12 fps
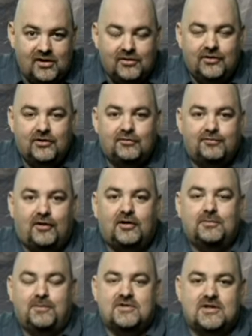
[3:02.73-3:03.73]
The default
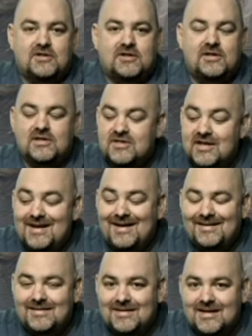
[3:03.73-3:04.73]
position is that
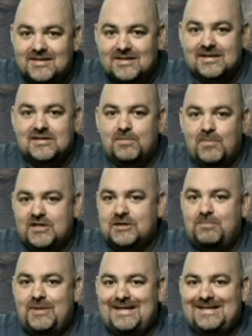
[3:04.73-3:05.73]
existence must
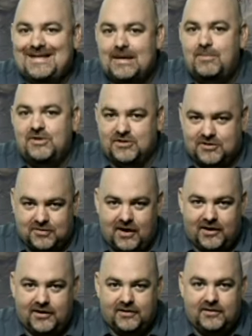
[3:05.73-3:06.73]
be
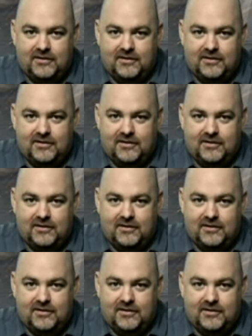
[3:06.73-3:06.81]
demonstrated.